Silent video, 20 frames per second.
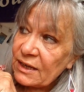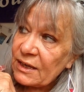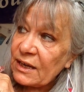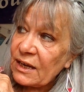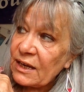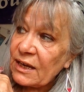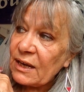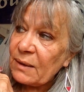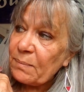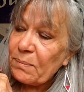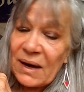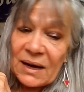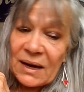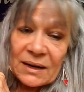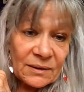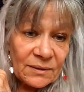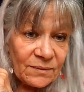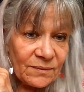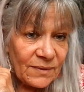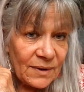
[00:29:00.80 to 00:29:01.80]
in a
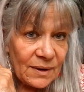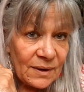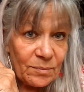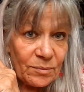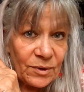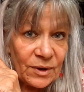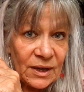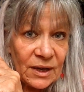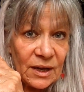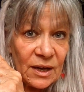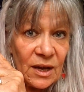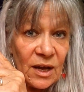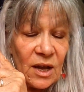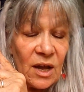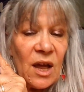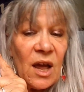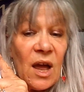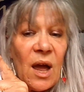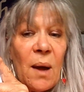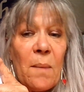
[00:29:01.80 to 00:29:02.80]
pattern fabric.
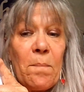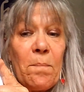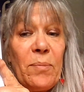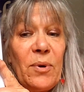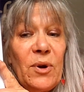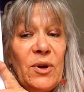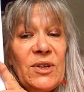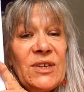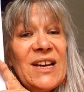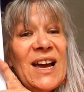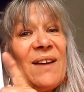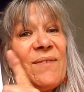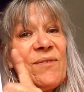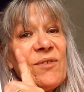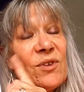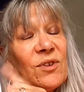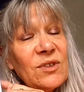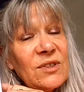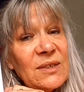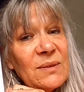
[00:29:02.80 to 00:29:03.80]
But I've
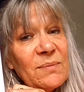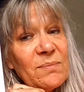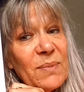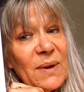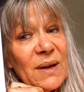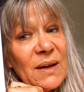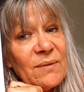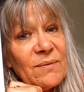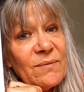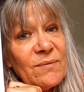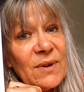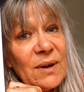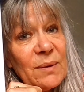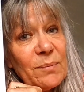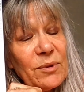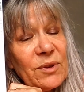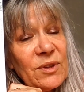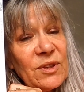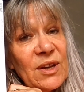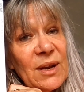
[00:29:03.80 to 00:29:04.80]
got some pattern
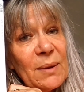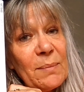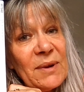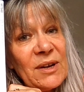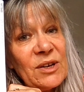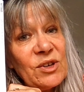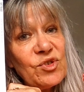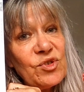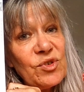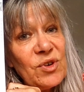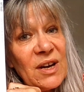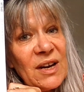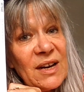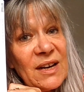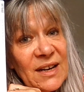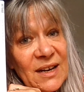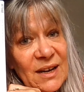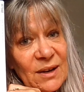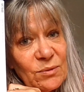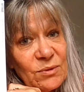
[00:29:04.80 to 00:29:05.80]
fabric that I might try
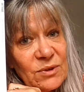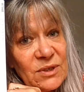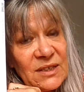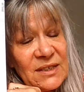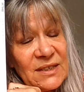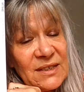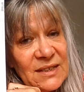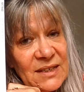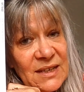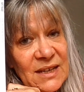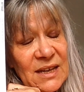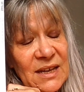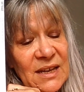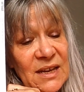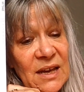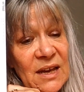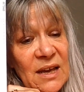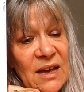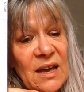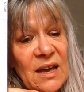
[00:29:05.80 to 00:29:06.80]
it out and see.